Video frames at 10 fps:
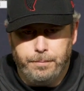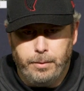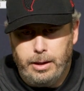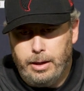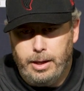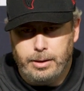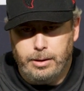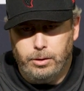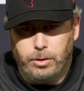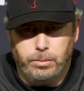Uh, had to
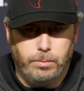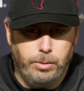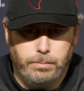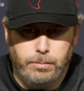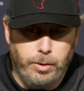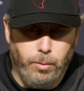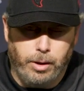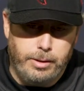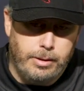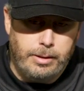look we, we
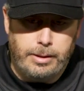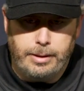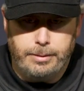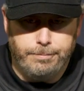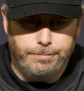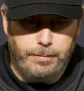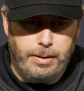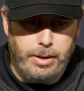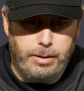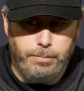wanted, and they
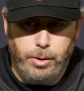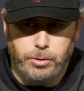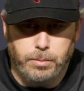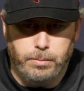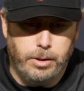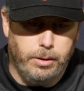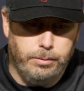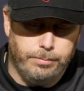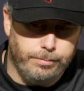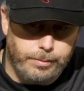and Bosa, you know,